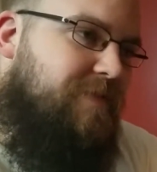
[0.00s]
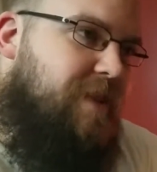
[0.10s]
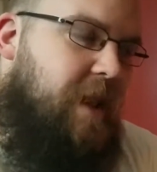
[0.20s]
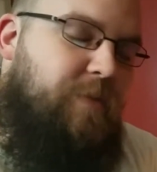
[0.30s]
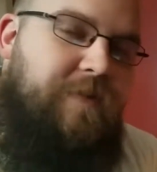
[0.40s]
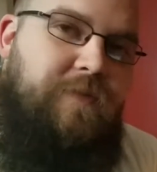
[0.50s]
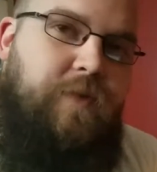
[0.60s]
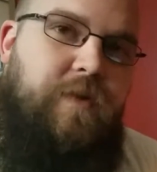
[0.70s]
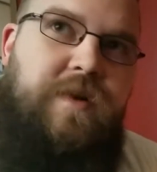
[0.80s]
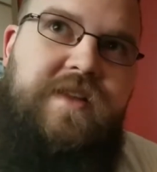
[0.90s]
Henry
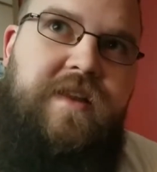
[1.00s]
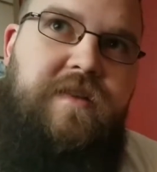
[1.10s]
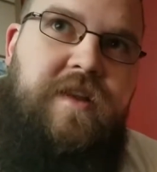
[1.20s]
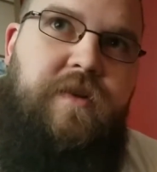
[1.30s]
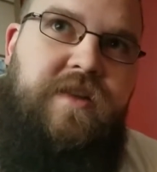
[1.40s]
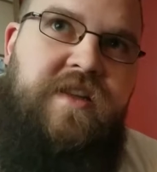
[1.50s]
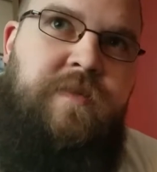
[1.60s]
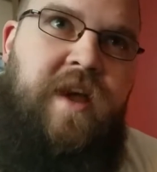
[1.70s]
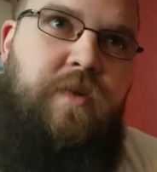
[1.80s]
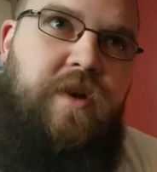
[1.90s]
Ford was it, it doesn't
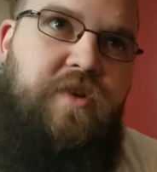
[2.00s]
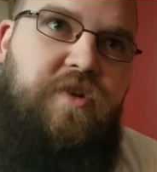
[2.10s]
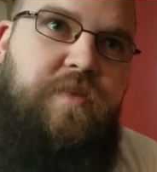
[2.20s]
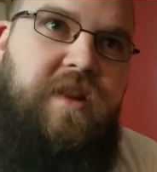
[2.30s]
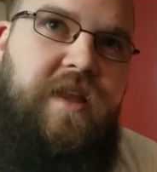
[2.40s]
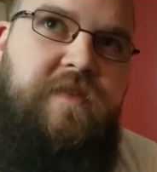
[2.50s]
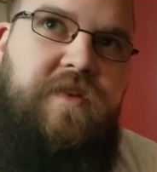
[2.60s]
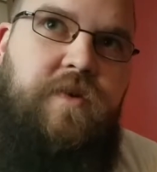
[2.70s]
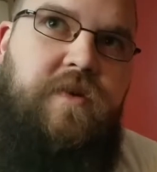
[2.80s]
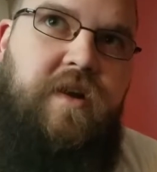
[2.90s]
matter whether you believe
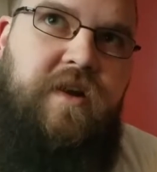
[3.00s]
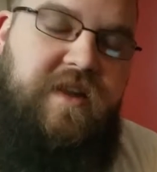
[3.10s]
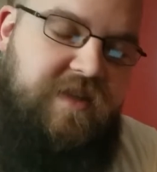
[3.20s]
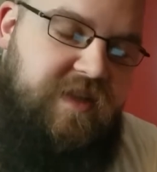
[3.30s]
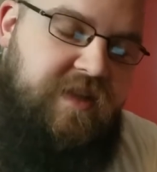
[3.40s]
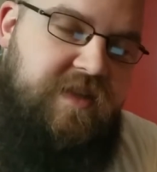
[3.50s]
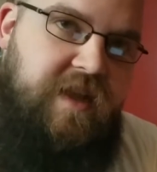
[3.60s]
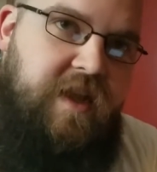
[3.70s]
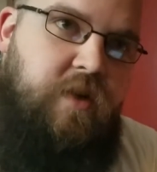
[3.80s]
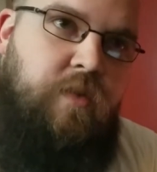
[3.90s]
you can
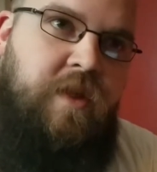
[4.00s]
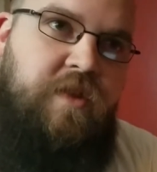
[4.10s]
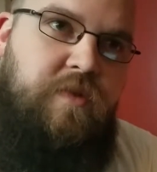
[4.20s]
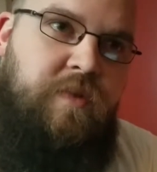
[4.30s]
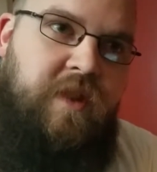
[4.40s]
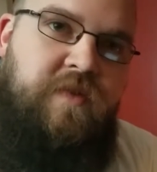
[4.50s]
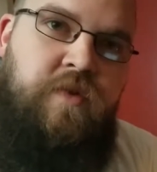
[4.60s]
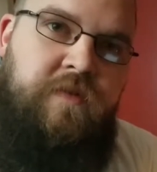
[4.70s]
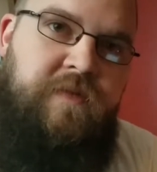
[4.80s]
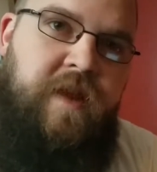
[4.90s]
succeed or whether you believe you
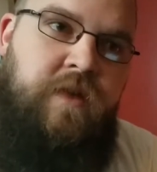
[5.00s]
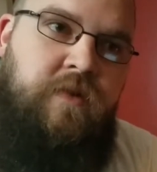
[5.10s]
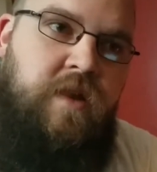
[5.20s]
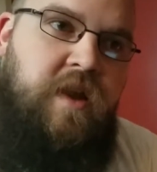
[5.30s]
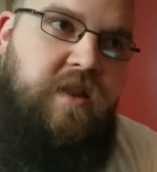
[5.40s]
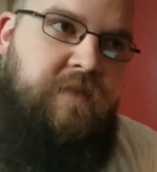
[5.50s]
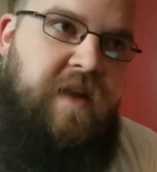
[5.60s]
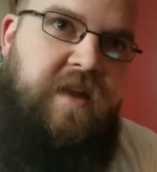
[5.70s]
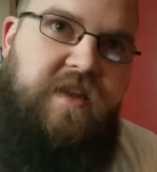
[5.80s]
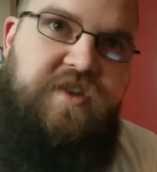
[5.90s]
can fail. The
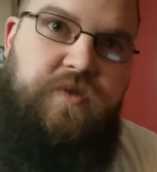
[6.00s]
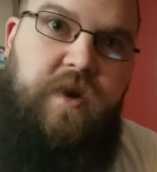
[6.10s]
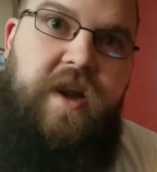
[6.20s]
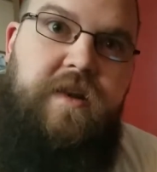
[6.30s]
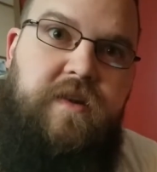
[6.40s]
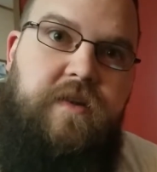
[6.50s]
fact is you're right.